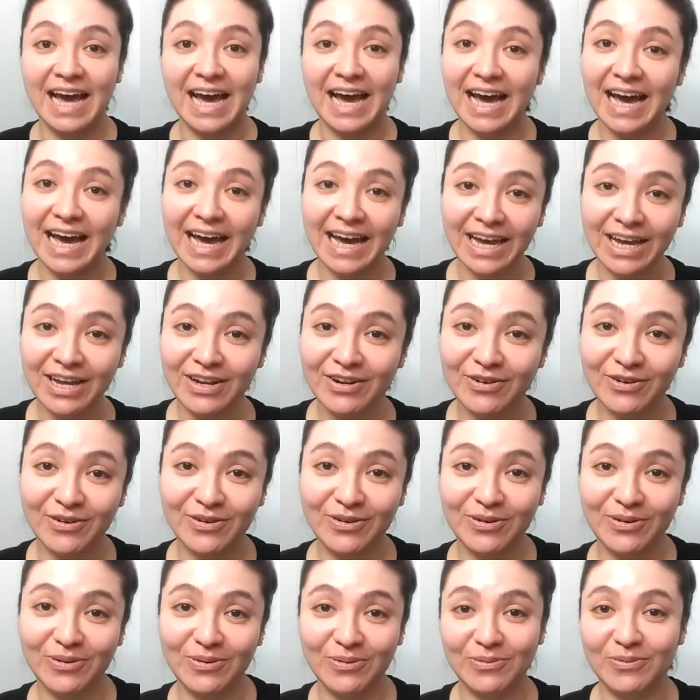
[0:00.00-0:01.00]
I
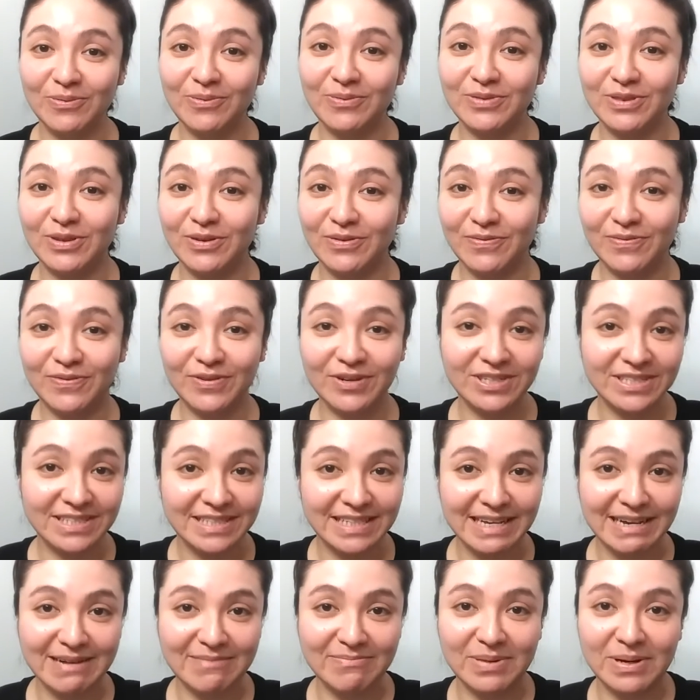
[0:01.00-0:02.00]
don't know the first
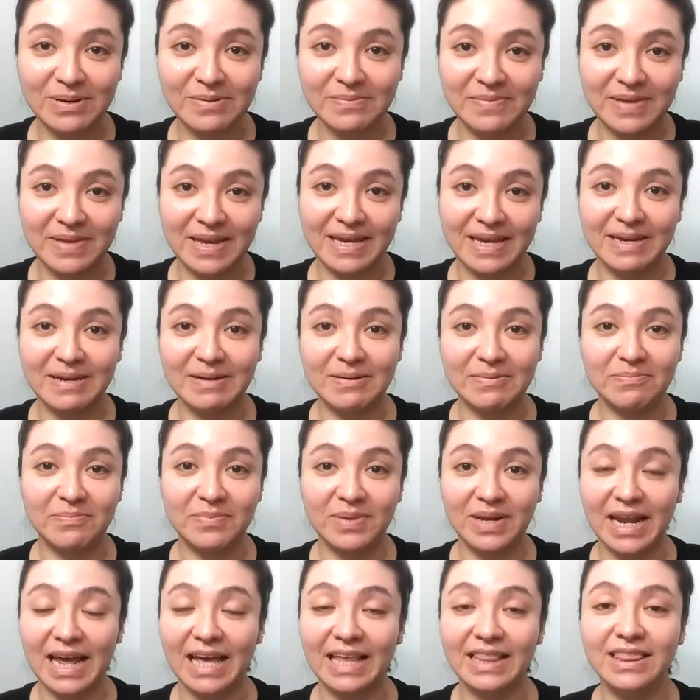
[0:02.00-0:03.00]
thing about makeup,
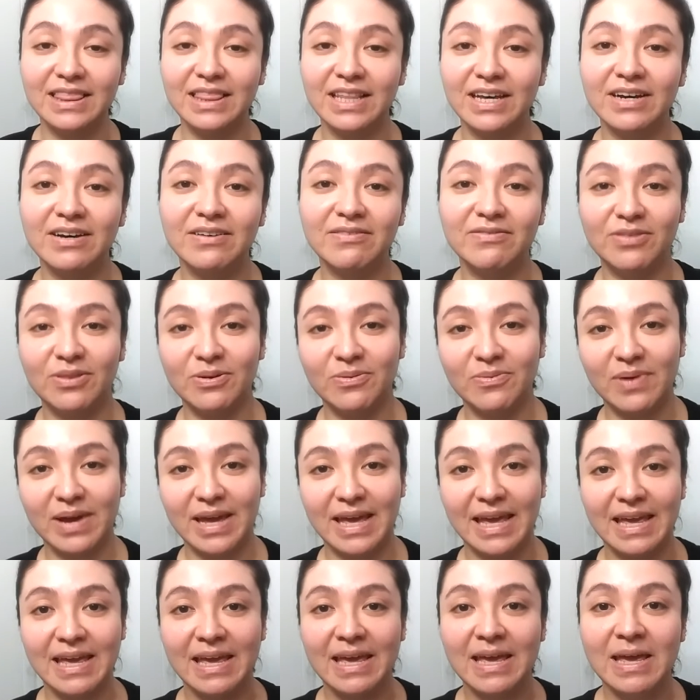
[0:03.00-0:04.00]
but I love the
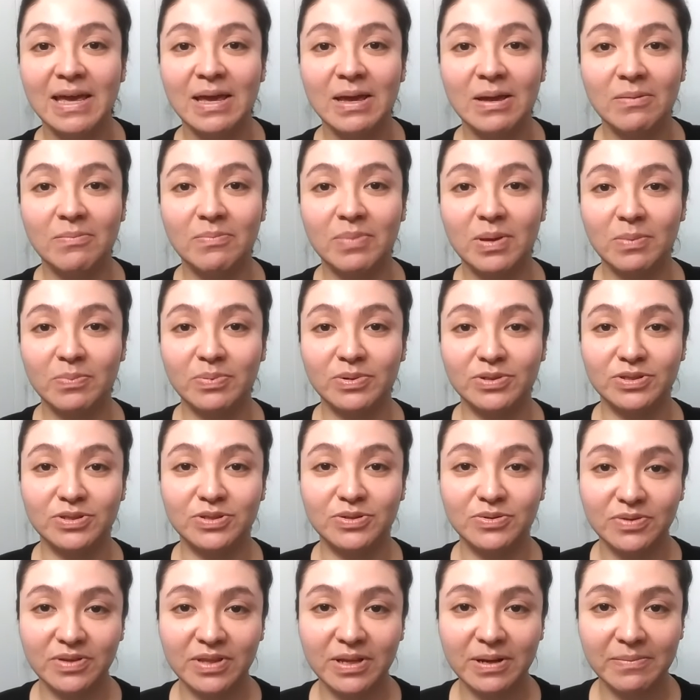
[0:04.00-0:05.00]
way people
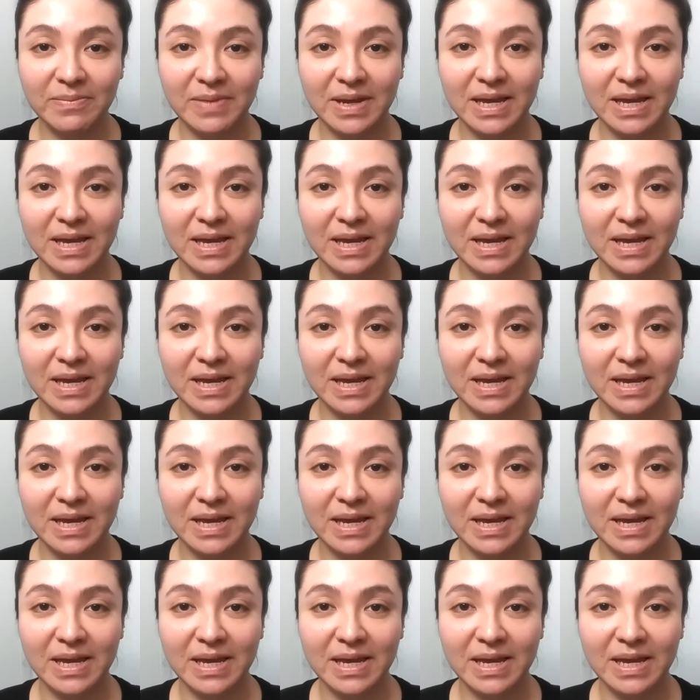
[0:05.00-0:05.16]
do their